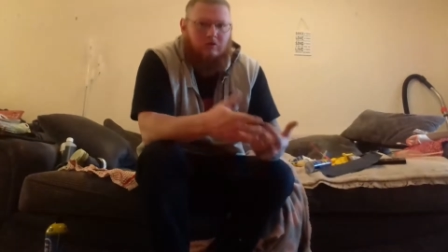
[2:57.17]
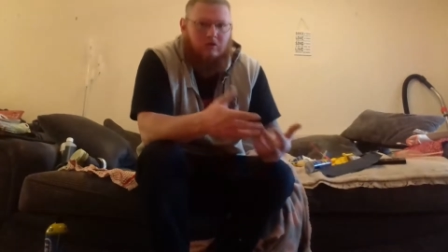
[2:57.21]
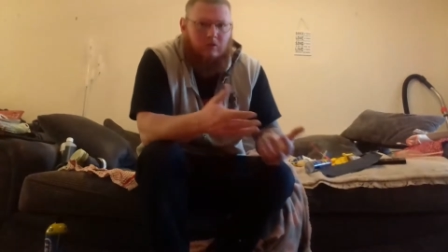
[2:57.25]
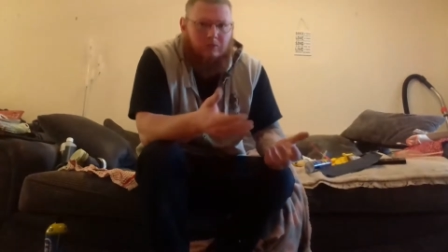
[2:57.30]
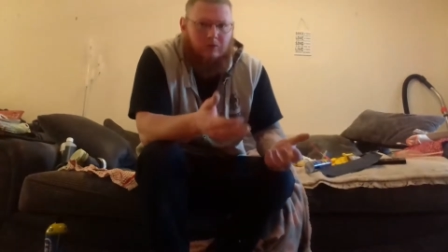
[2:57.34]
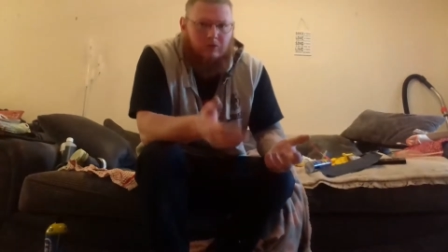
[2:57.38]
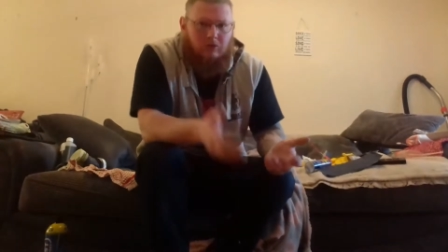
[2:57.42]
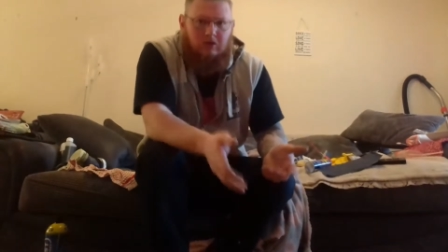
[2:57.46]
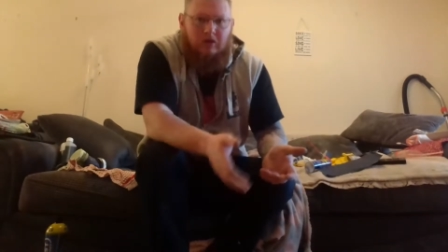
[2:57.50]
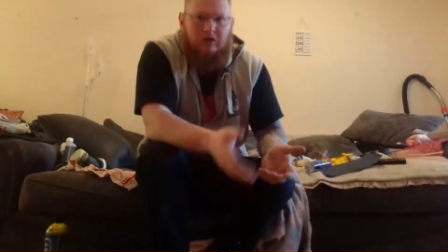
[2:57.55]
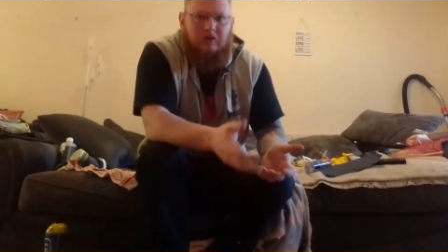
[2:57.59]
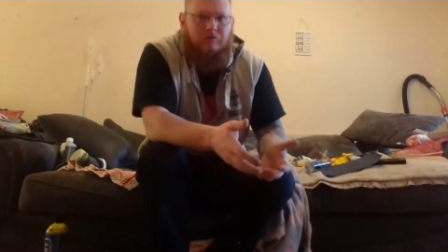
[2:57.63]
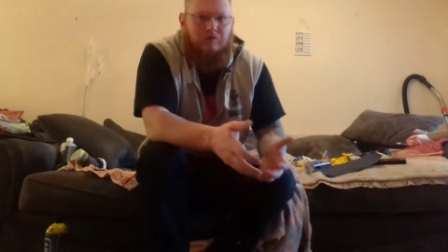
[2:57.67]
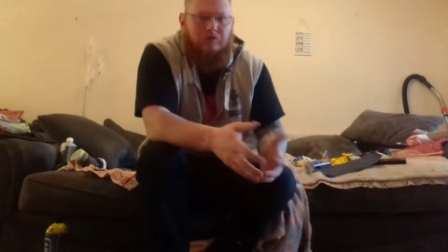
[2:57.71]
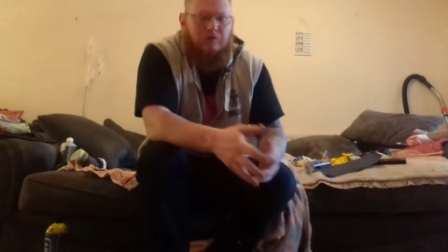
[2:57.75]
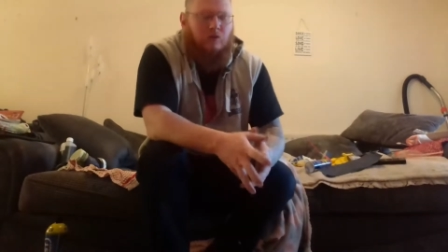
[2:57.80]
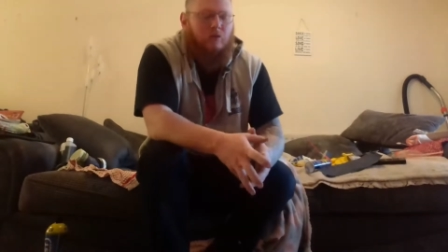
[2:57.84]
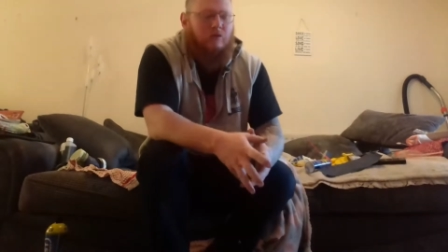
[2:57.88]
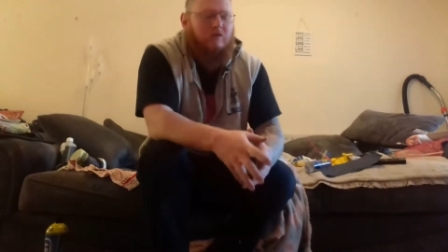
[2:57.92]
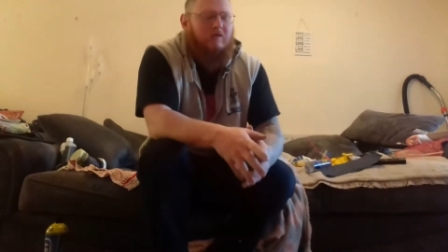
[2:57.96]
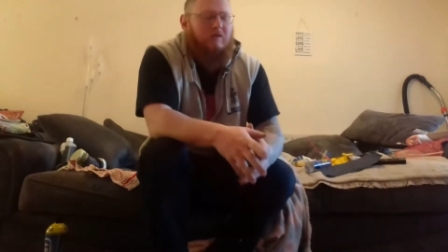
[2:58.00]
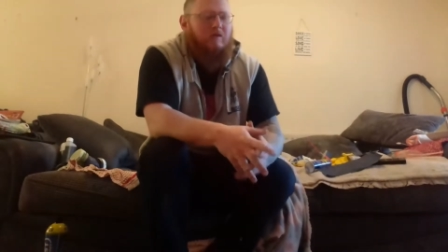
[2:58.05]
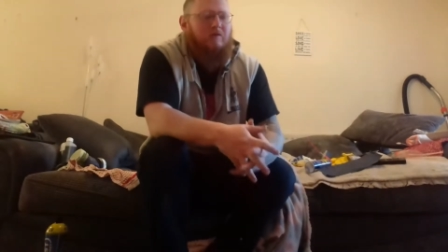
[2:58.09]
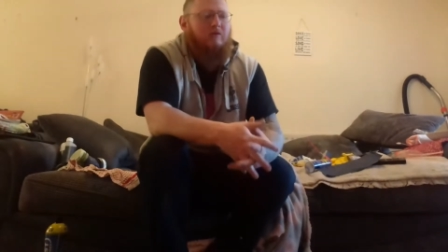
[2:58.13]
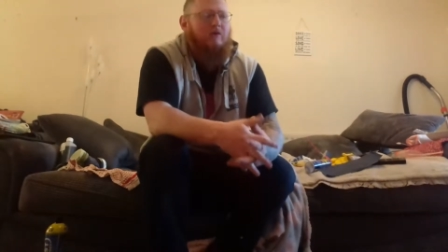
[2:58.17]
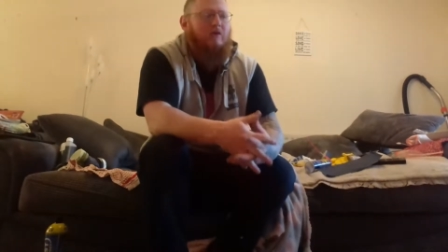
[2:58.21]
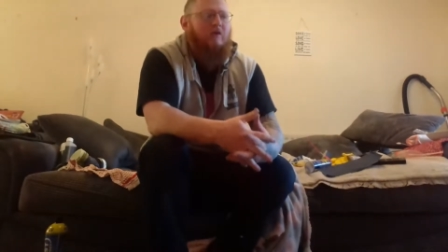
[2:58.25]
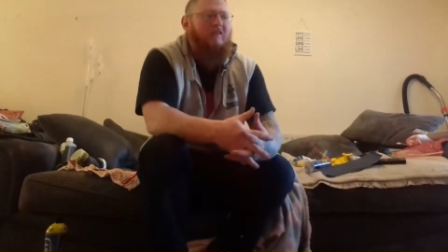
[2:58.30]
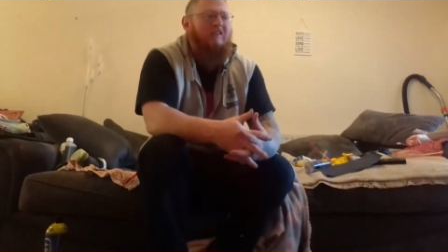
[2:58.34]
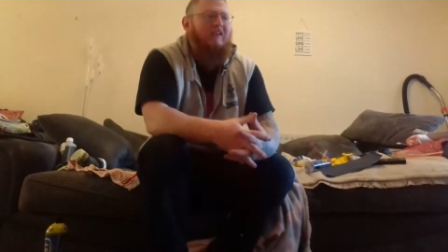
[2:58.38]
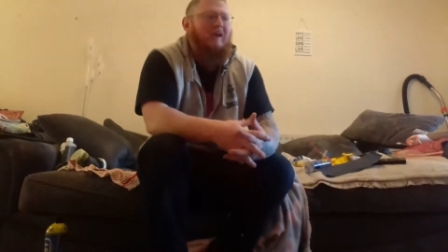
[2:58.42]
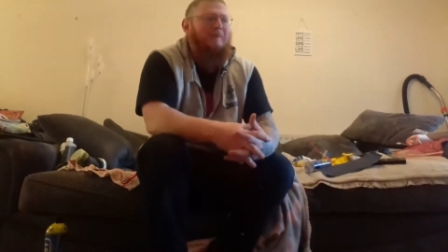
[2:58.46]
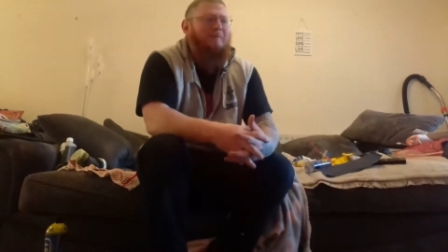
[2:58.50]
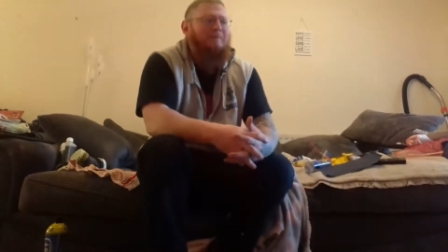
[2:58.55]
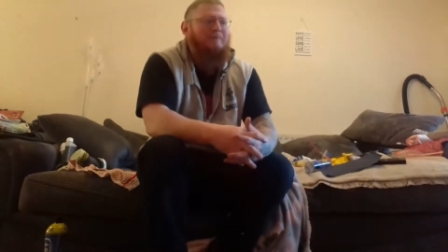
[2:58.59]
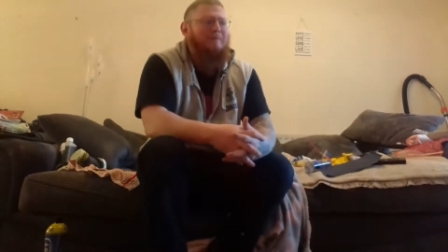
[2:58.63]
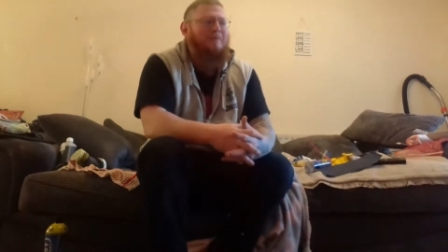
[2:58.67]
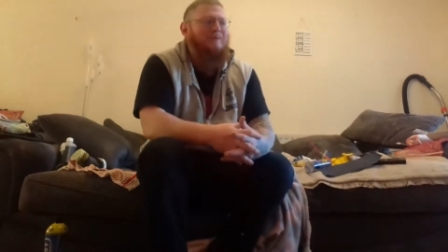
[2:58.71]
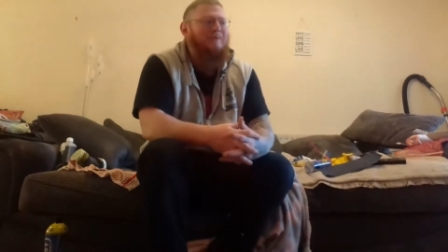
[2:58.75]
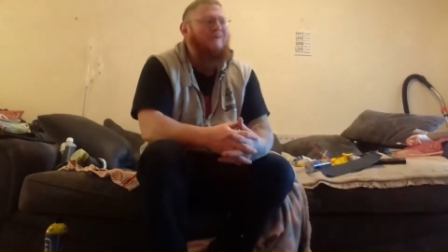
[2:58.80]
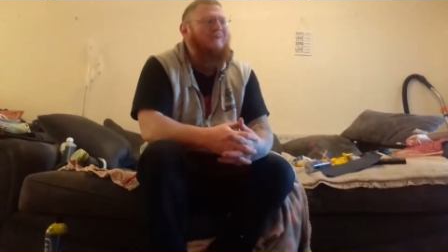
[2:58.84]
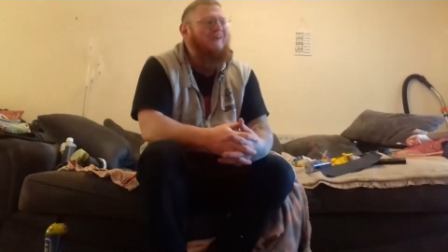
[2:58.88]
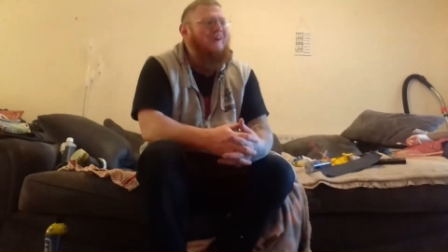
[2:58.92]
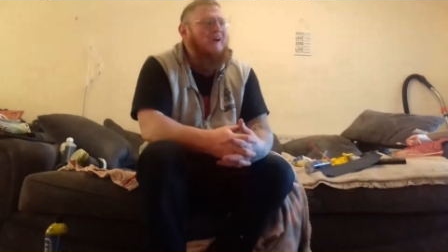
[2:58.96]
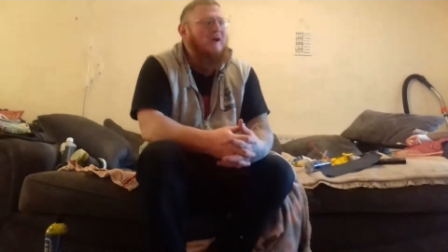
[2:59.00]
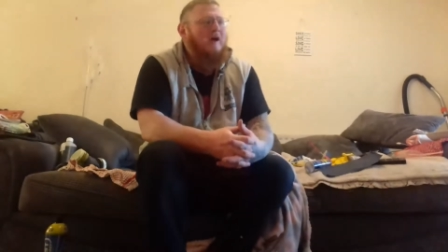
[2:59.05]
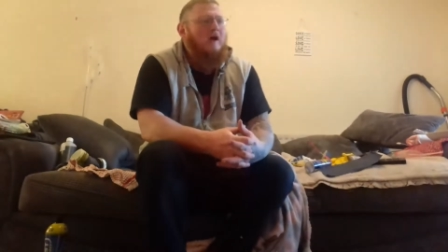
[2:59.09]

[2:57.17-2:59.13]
WD-40, for example,